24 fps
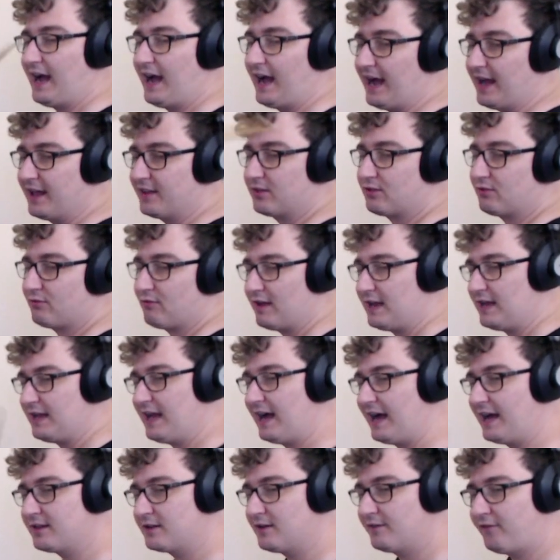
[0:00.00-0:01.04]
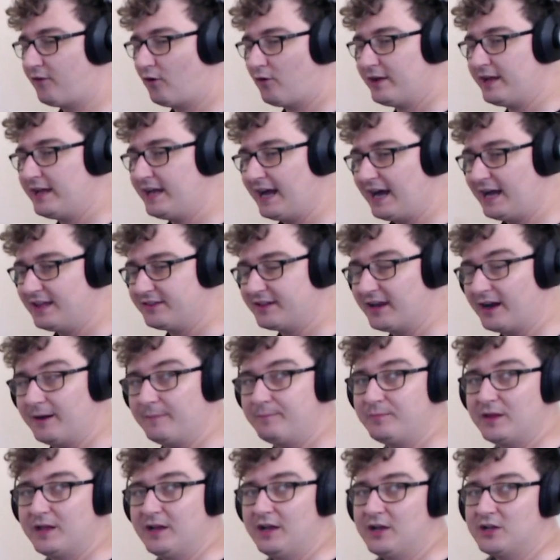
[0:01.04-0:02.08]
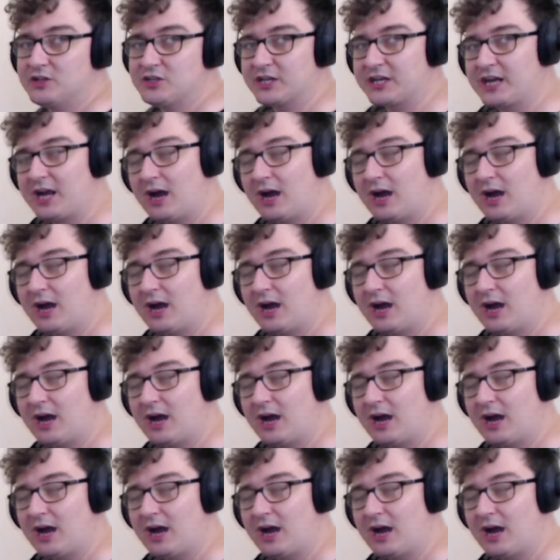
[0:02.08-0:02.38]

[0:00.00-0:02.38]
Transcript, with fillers: and three, and a, four, and a. So